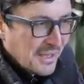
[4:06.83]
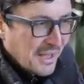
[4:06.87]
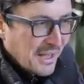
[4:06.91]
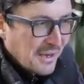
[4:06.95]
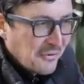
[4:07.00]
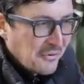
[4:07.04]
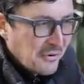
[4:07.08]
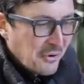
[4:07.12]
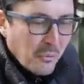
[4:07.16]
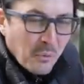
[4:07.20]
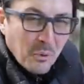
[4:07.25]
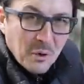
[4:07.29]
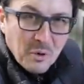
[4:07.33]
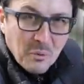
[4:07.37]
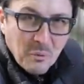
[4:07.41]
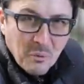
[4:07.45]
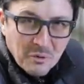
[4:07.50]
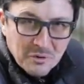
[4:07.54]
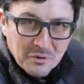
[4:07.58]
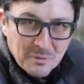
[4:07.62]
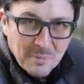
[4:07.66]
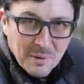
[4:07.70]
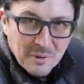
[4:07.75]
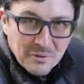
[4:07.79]
I don't know what it
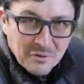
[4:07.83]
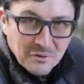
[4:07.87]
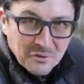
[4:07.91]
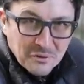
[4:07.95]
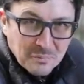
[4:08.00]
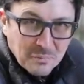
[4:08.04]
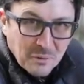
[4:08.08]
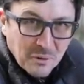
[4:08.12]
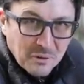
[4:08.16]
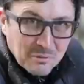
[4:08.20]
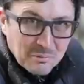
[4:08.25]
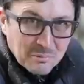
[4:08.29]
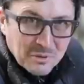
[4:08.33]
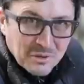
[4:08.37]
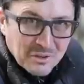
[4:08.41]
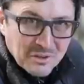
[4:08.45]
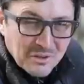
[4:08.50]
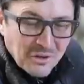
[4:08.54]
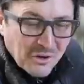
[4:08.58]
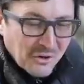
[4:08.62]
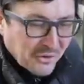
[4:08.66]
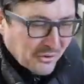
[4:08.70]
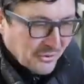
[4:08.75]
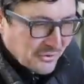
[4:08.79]
was about the spark plug
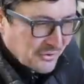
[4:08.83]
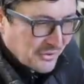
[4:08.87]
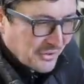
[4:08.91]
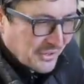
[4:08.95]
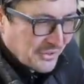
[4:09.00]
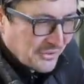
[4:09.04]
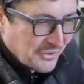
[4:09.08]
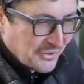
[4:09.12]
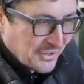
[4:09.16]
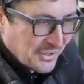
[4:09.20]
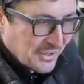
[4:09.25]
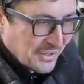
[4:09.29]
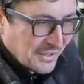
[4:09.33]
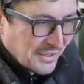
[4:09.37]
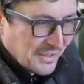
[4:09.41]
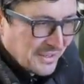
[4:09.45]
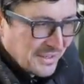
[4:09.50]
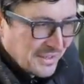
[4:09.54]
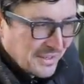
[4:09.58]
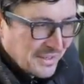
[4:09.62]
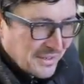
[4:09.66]
cars that